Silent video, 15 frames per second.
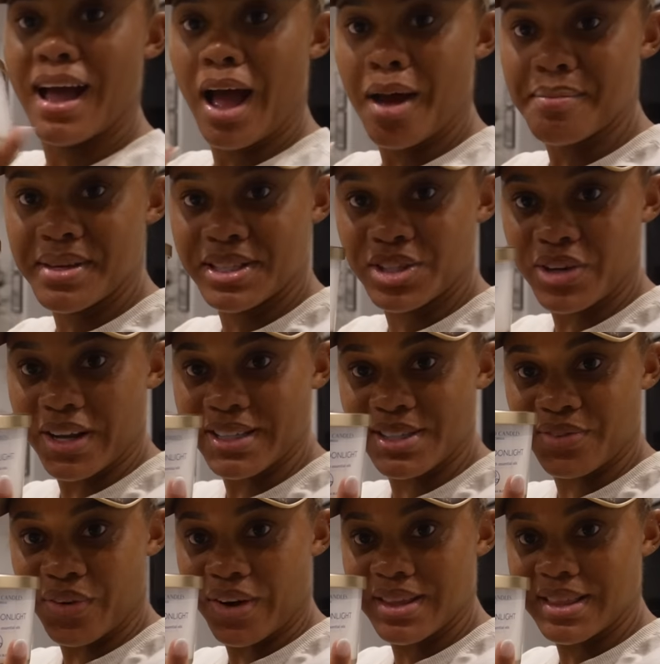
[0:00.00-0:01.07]
I'll be
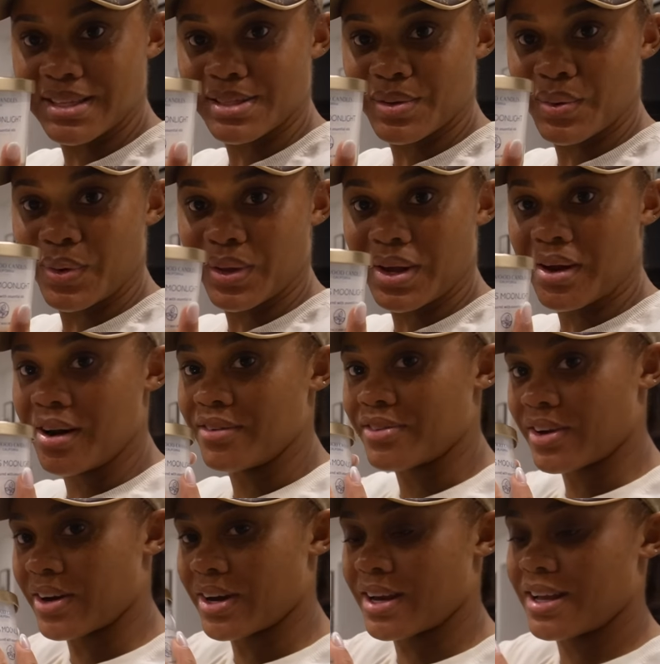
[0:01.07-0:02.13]
transferring this gold
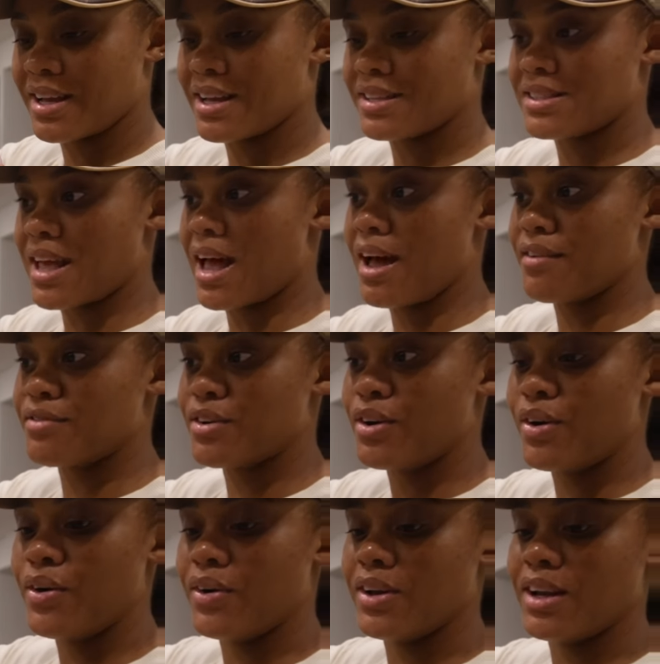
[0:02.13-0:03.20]
cover because I have
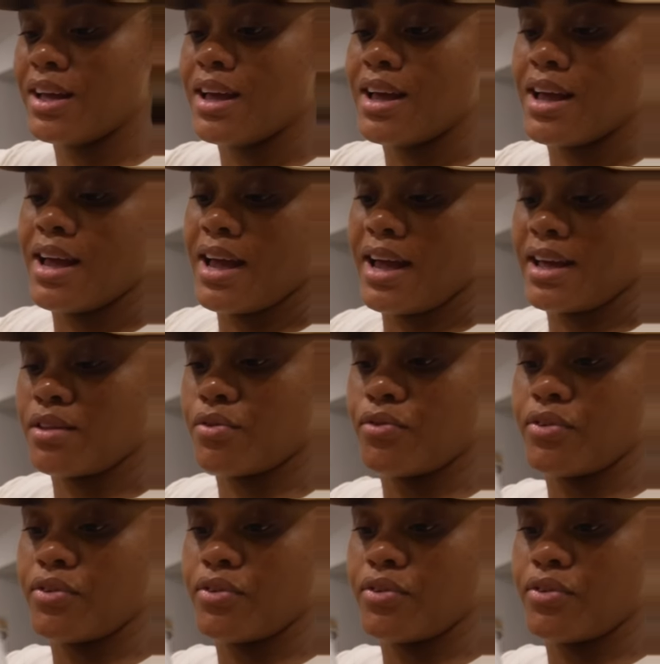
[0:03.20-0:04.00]
gold. It